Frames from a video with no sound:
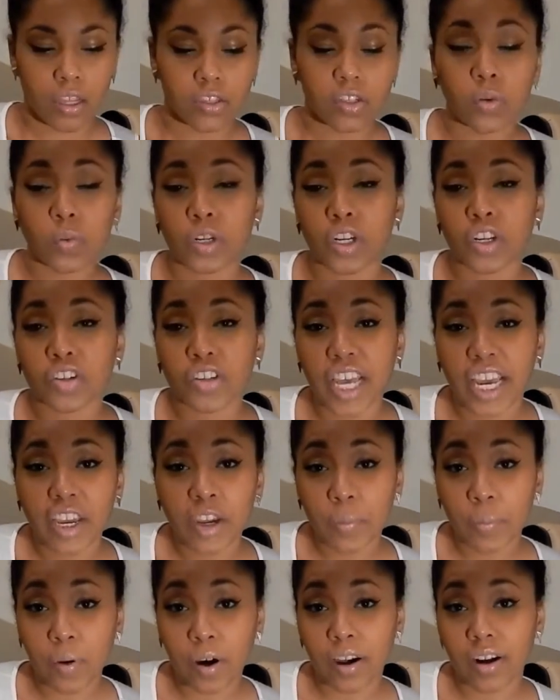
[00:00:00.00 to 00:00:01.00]
So when you take
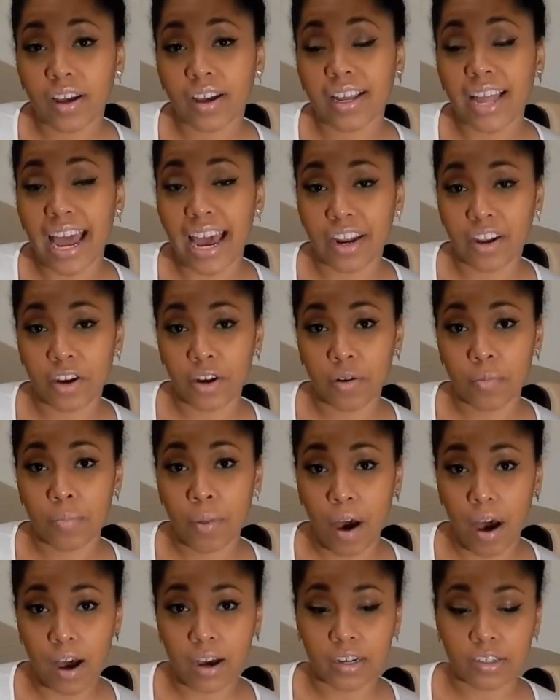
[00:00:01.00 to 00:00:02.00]
your product out of your
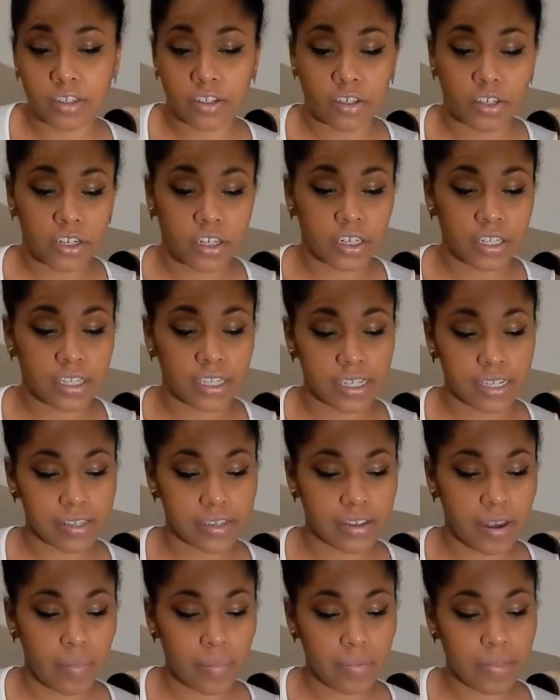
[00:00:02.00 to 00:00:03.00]
box, you're going to see
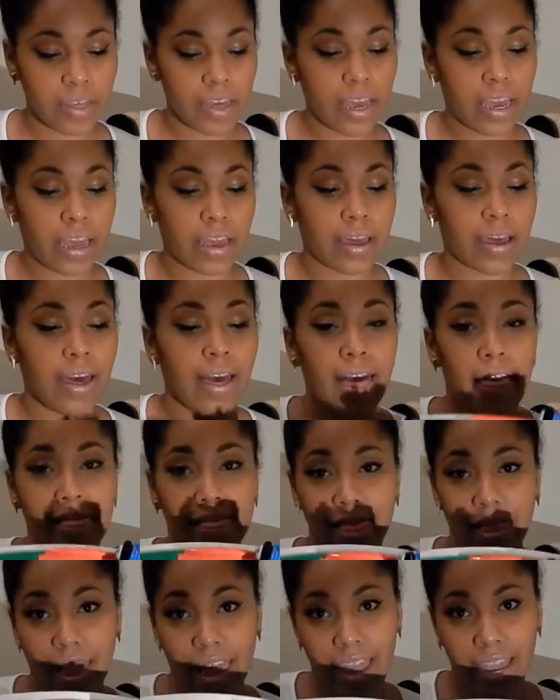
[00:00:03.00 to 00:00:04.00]
something
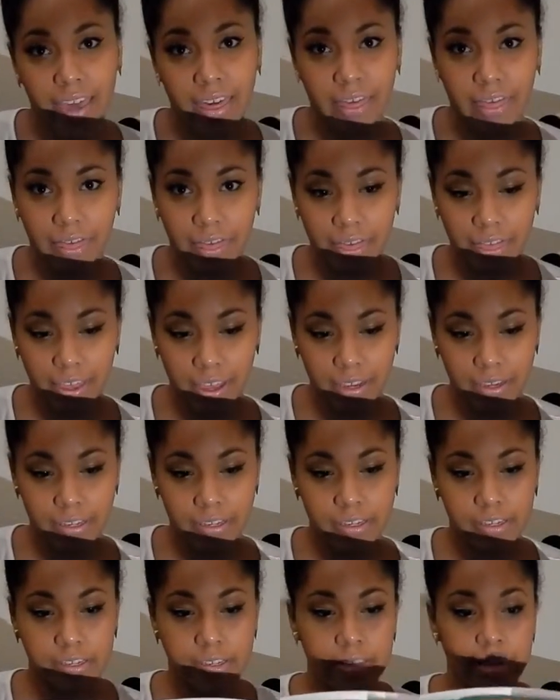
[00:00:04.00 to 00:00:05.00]
like
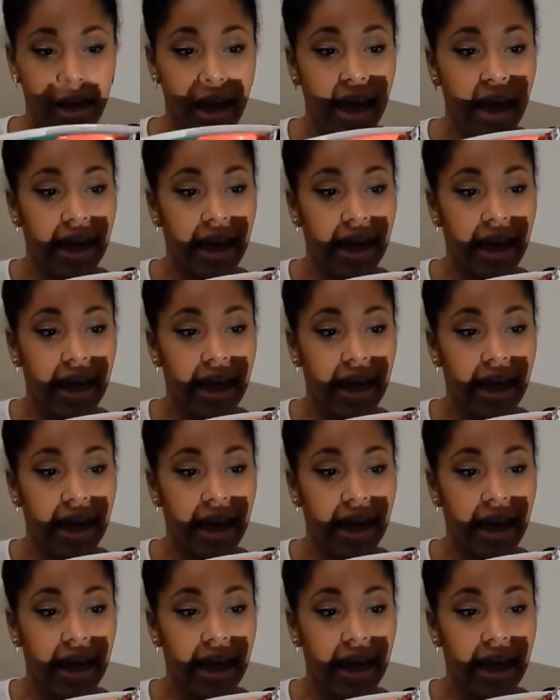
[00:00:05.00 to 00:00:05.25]
this.